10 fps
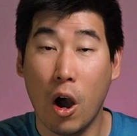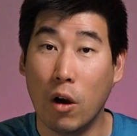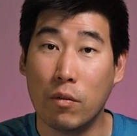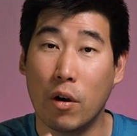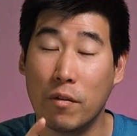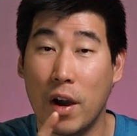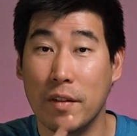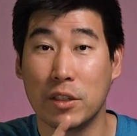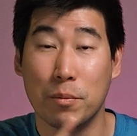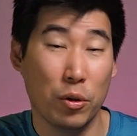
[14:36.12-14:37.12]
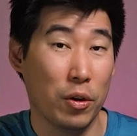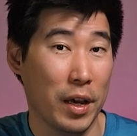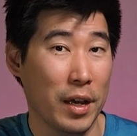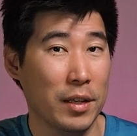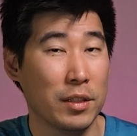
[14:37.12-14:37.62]
Overall, I find this
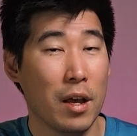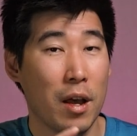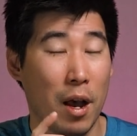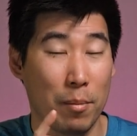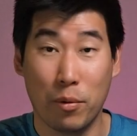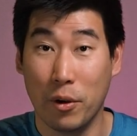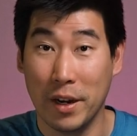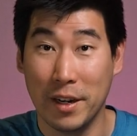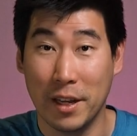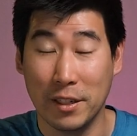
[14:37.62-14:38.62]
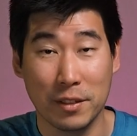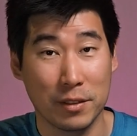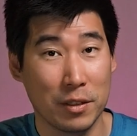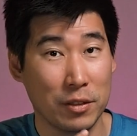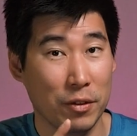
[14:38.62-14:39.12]
computer is a pretty
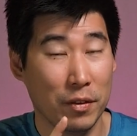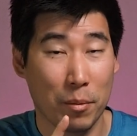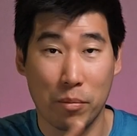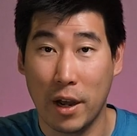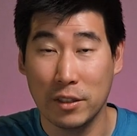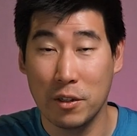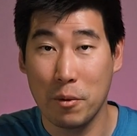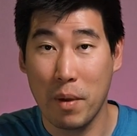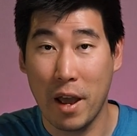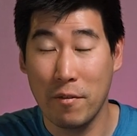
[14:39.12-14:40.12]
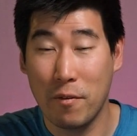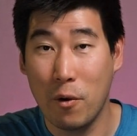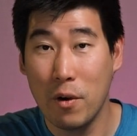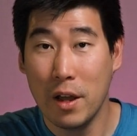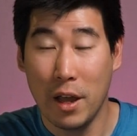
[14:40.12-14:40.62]
decent considering the price that you pay
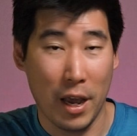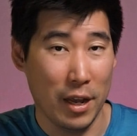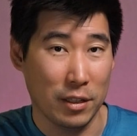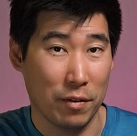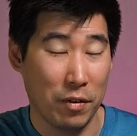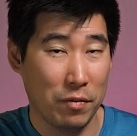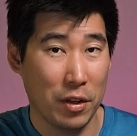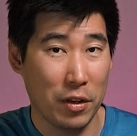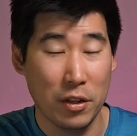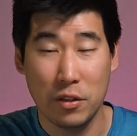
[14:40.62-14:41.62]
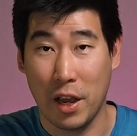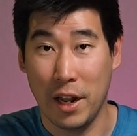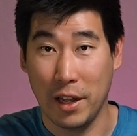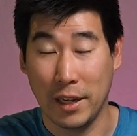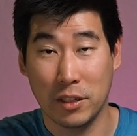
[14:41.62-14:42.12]
for. And it's a 15 inch
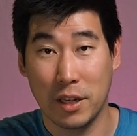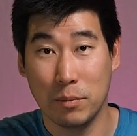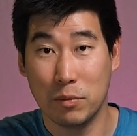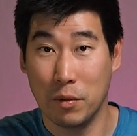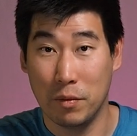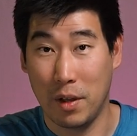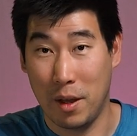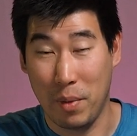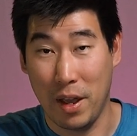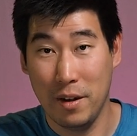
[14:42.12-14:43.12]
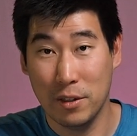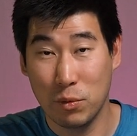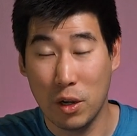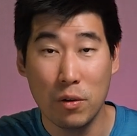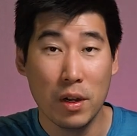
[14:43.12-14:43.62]
and it actually comes with a pen as
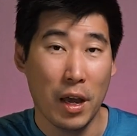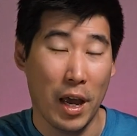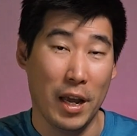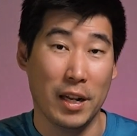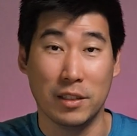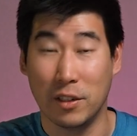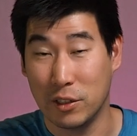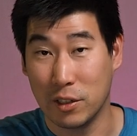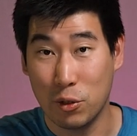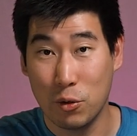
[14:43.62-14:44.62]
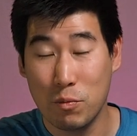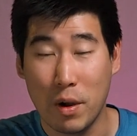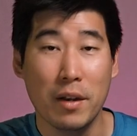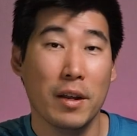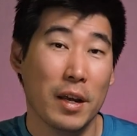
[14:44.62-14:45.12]
well, and it's also a
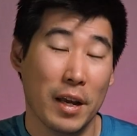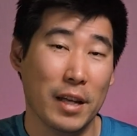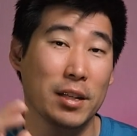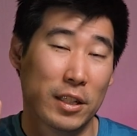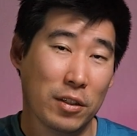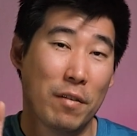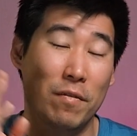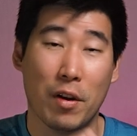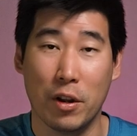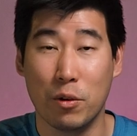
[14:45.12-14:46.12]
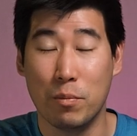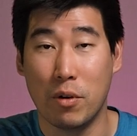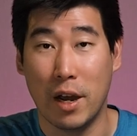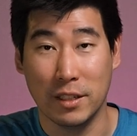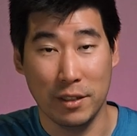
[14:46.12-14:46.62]
2-in-1. It's actually a very good
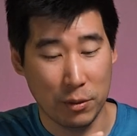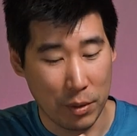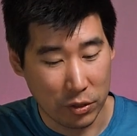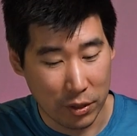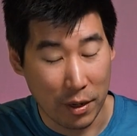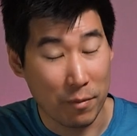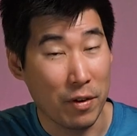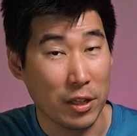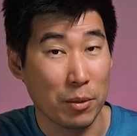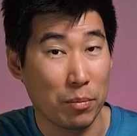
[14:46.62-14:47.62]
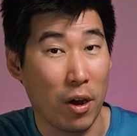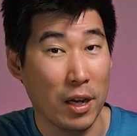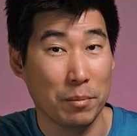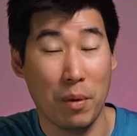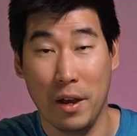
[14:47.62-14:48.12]
price, and especially I'm very
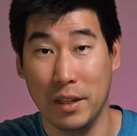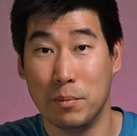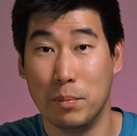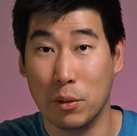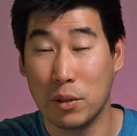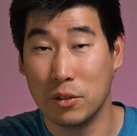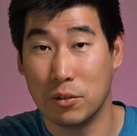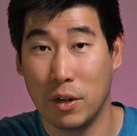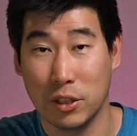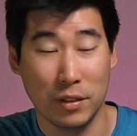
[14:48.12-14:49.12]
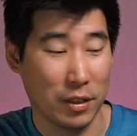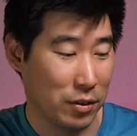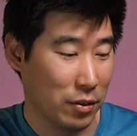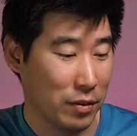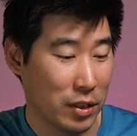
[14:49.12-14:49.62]
surprised by its build construction
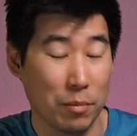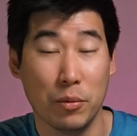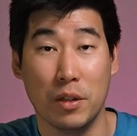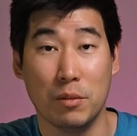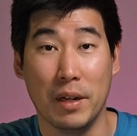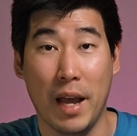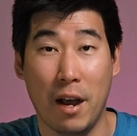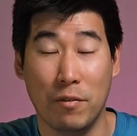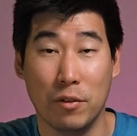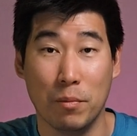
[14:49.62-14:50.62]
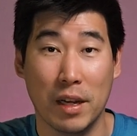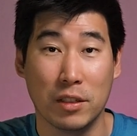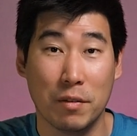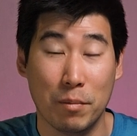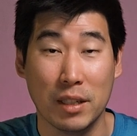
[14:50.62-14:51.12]
considering this computer has been out for about
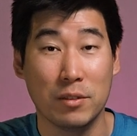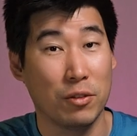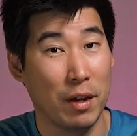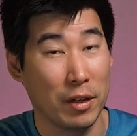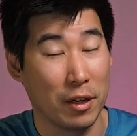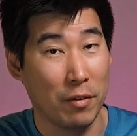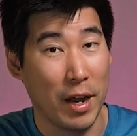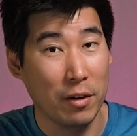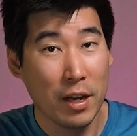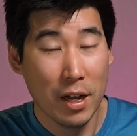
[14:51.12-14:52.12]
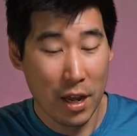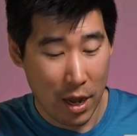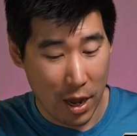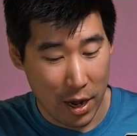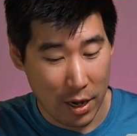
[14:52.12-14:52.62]
7 months traveling around,
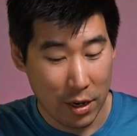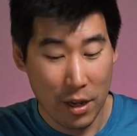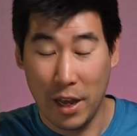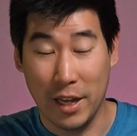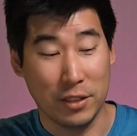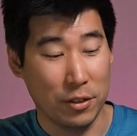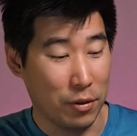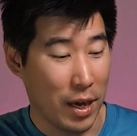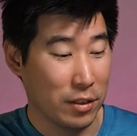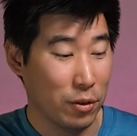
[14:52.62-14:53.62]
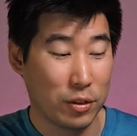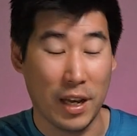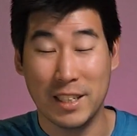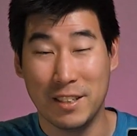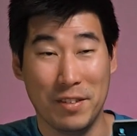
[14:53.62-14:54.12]
and it still as looks
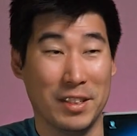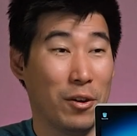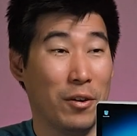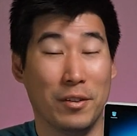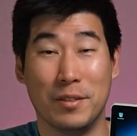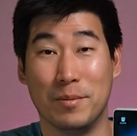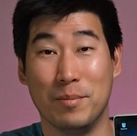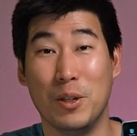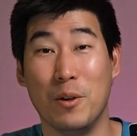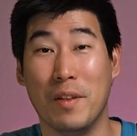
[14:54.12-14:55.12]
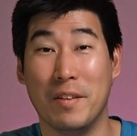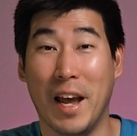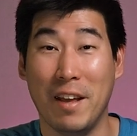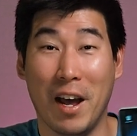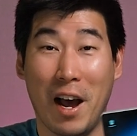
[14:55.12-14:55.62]
as if it's all new the
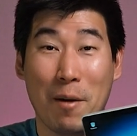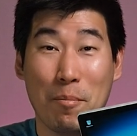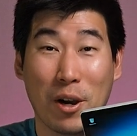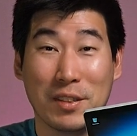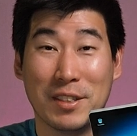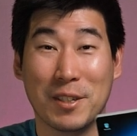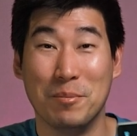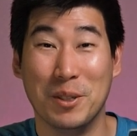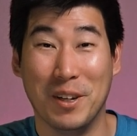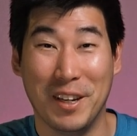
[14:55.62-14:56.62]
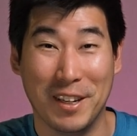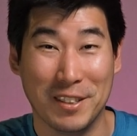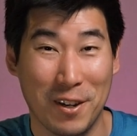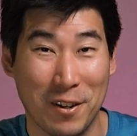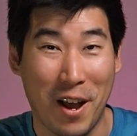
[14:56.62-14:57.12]
day that I unboxed this computer here.
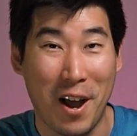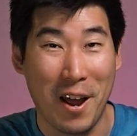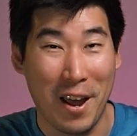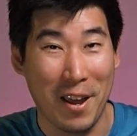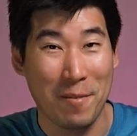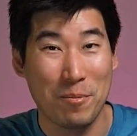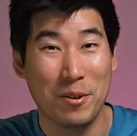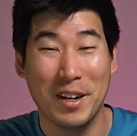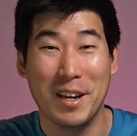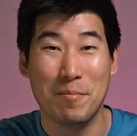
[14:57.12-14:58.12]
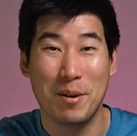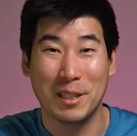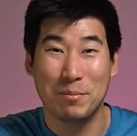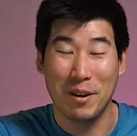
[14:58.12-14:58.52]
So I am pretty impressed